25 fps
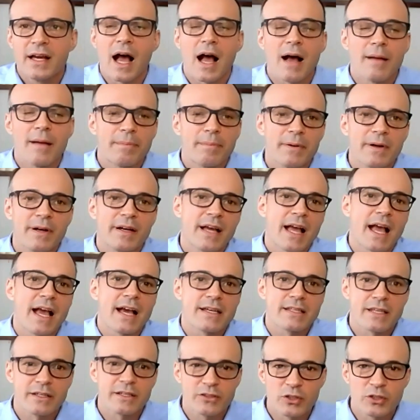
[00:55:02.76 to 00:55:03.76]
AHPA
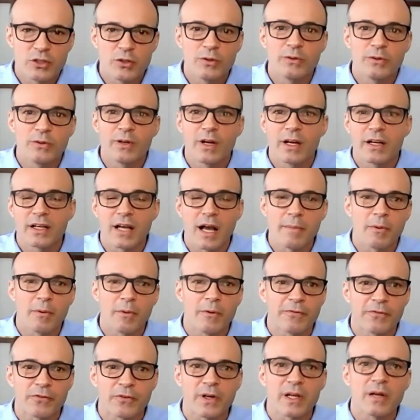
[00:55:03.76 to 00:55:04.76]
has a
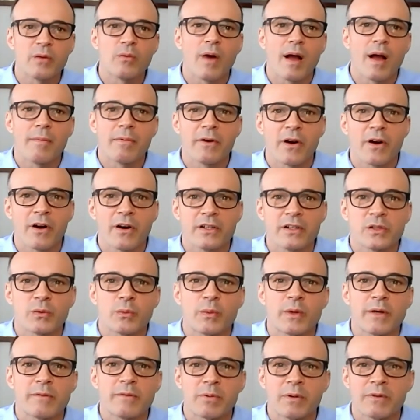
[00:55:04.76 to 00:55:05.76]
couple free webinars
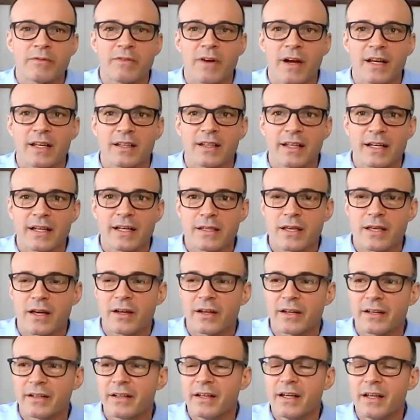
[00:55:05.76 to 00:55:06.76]
we provided links
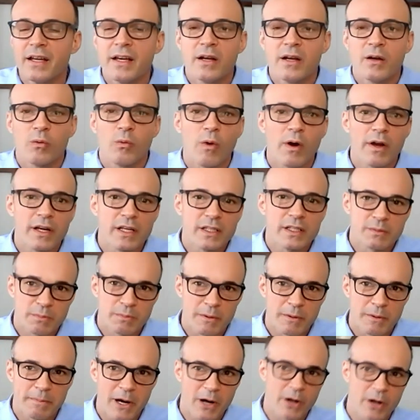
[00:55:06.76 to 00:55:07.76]
on. One is
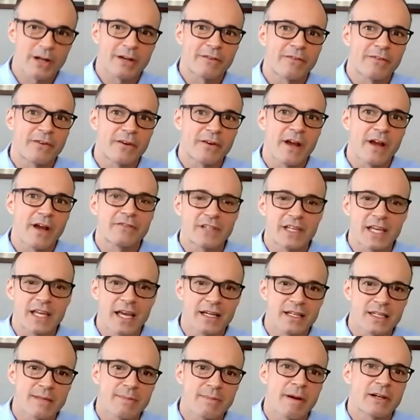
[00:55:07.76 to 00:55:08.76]
preparing for
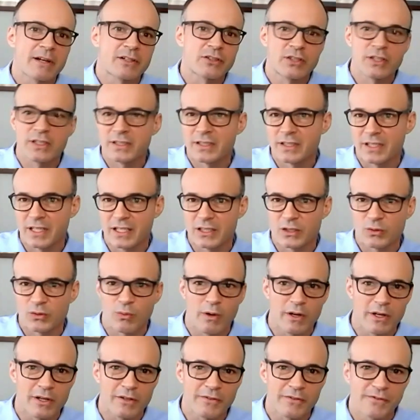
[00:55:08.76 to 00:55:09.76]
FDA inspections. It's
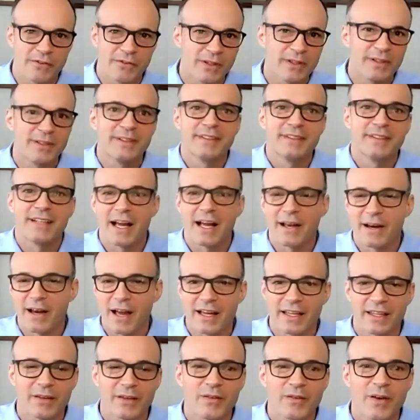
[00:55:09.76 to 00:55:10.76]
wonderful. I
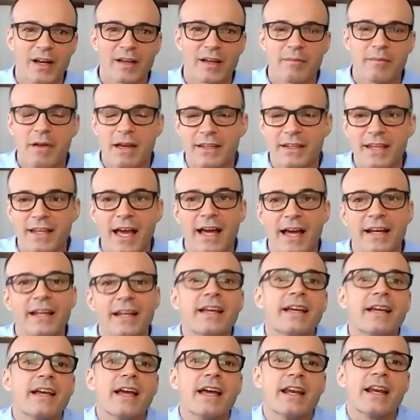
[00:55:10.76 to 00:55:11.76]
highly recommend that.
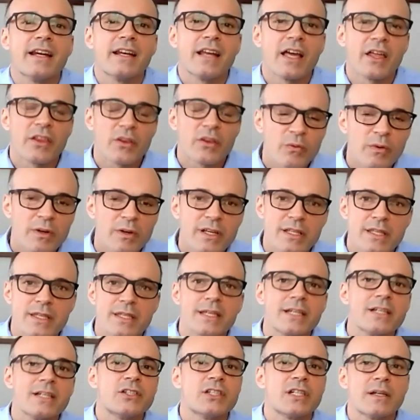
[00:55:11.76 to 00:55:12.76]
And another one is
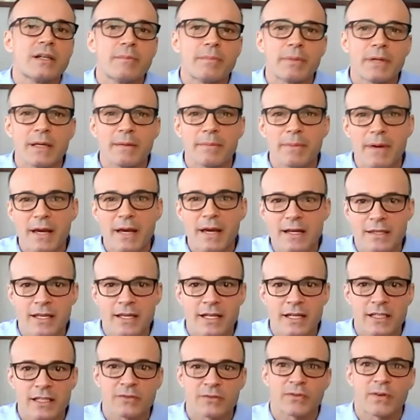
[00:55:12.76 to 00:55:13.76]
CGMP
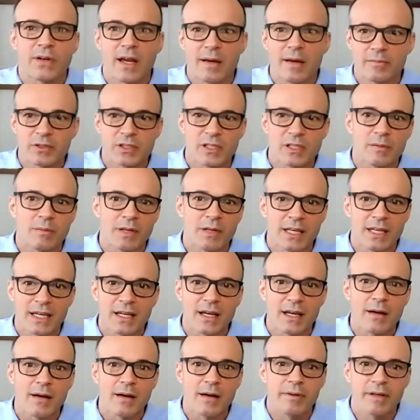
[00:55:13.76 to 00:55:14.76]
basics for hemp
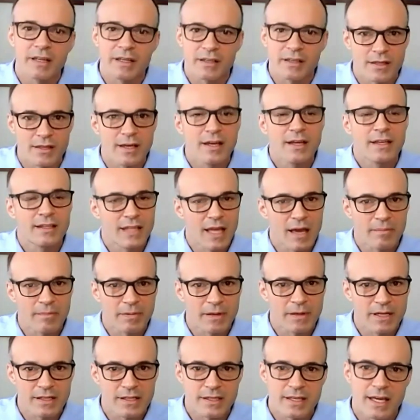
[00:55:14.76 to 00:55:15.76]
CBD companies. That
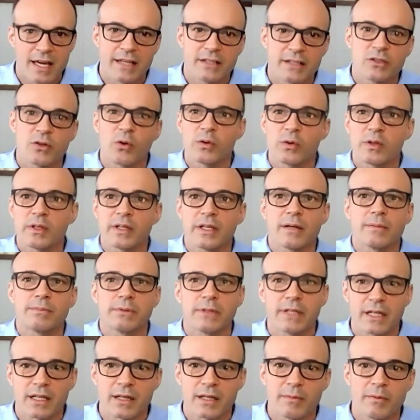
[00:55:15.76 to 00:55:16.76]
being said, totally
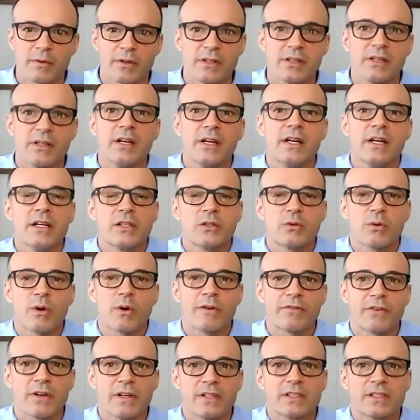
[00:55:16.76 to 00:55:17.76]
applicable to
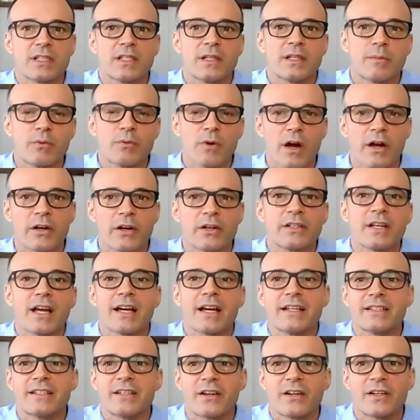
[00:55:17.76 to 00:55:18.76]
our friends in the broader
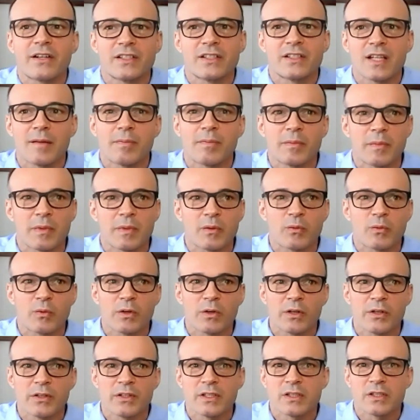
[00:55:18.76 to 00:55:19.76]
dietary supplement
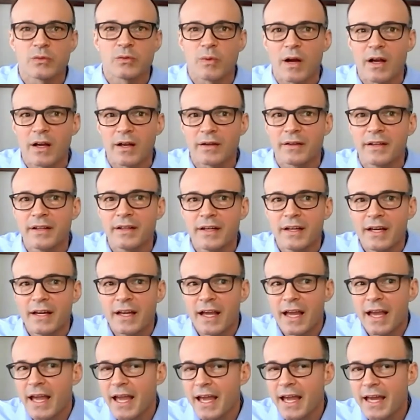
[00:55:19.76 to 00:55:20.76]
world as well.
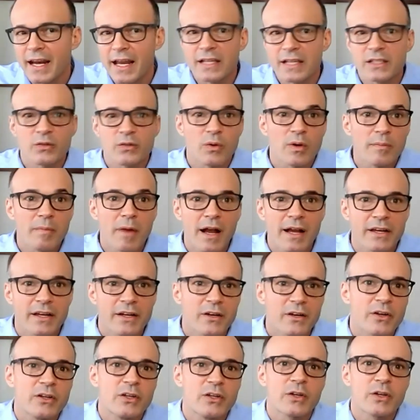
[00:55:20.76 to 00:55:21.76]
And as a
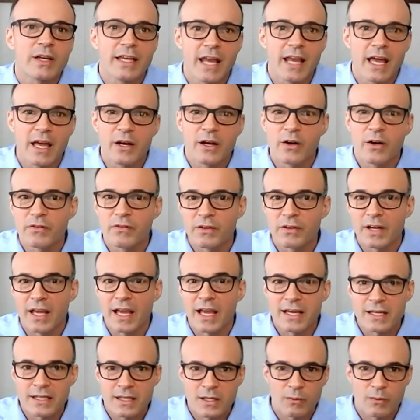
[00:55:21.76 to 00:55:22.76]
reminder, you can head over to
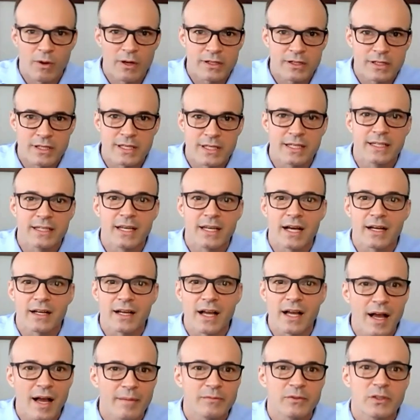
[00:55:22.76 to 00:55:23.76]

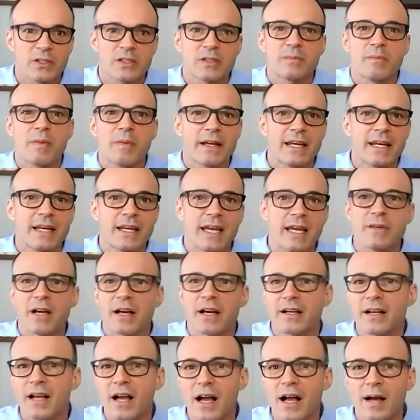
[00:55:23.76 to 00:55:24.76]
asawaldstein.com, just my
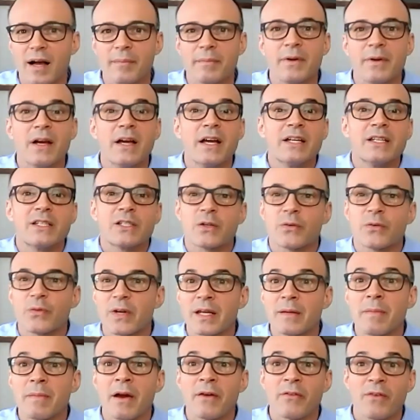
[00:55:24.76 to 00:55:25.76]
name.com, to
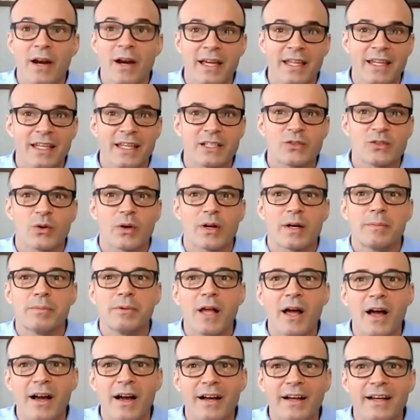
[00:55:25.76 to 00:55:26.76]
read my regulatory
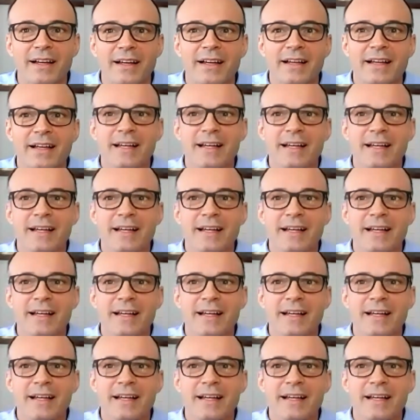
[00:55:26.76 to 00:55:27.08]
blog,